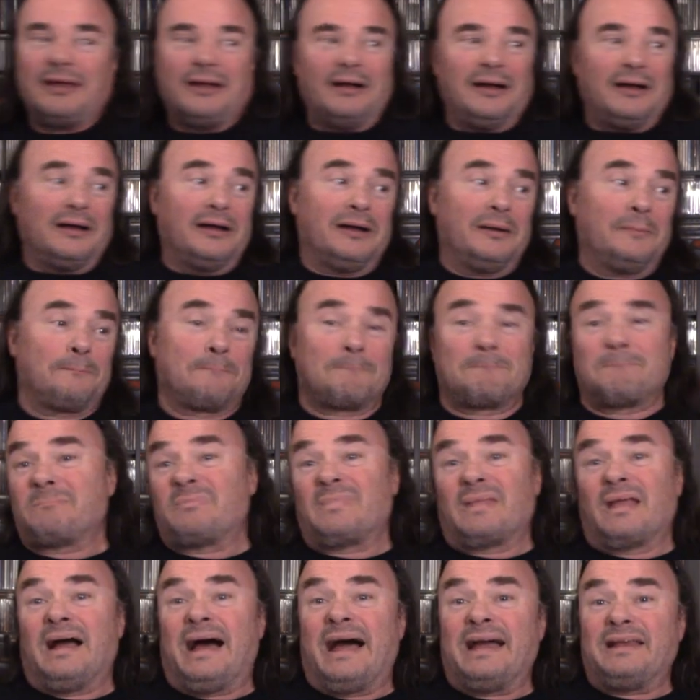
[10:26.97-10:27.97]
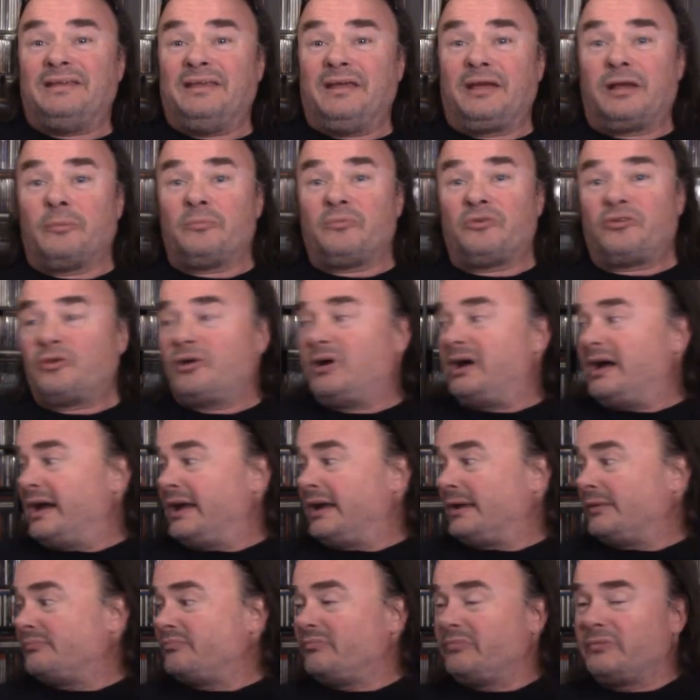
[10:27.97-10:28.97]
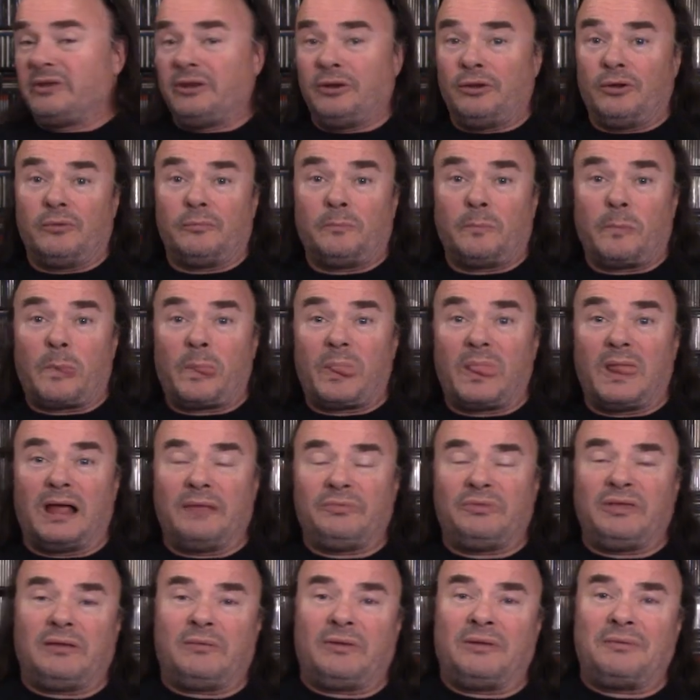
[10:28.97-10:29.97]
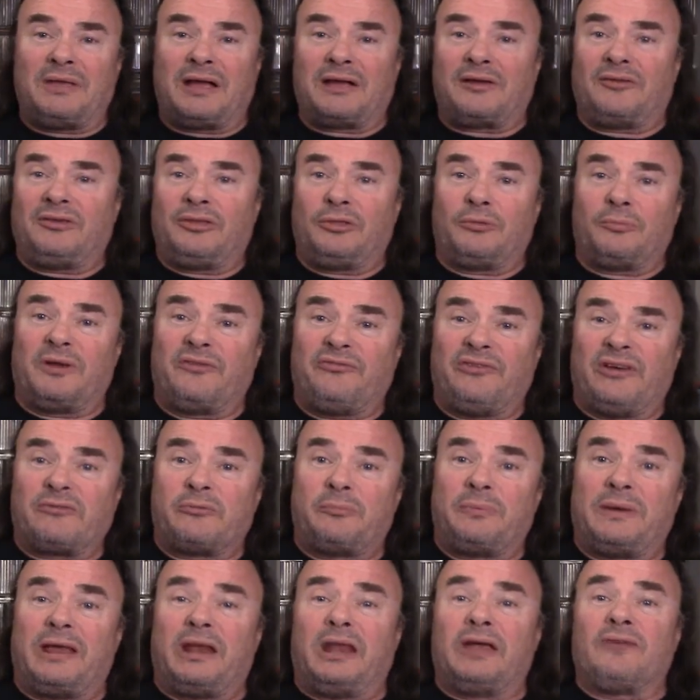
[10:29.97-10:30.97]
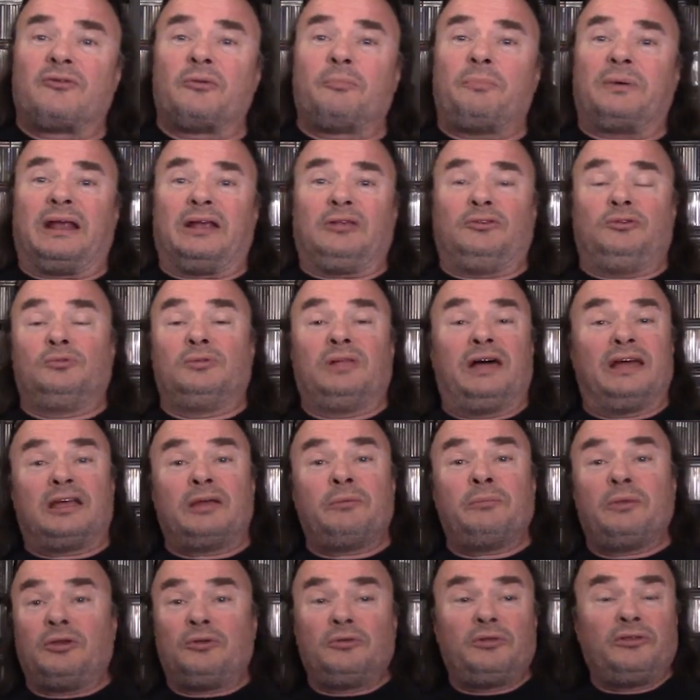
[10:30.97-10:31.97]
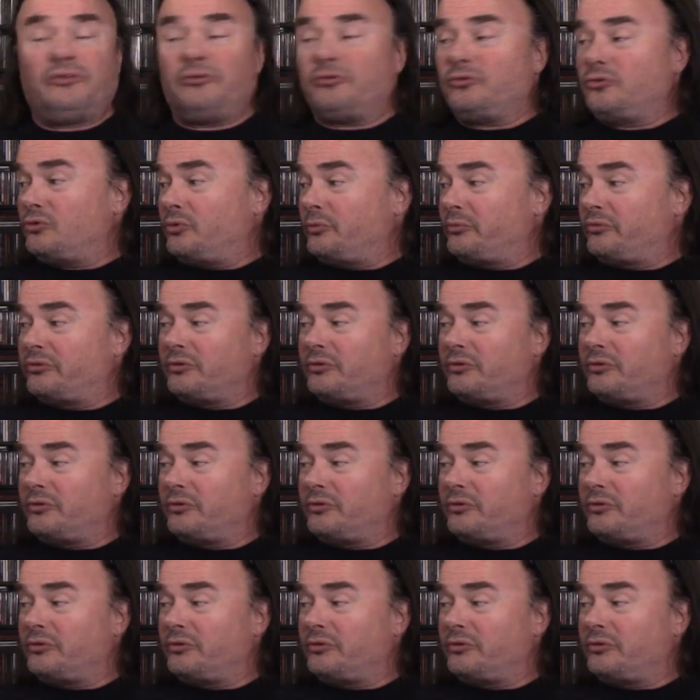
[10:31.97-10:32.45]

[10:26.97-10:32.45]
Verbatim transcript: Um, I dig them, so I you know they, I'm not gonna say they're my favorite band ever, but I do like them and I do listen to them.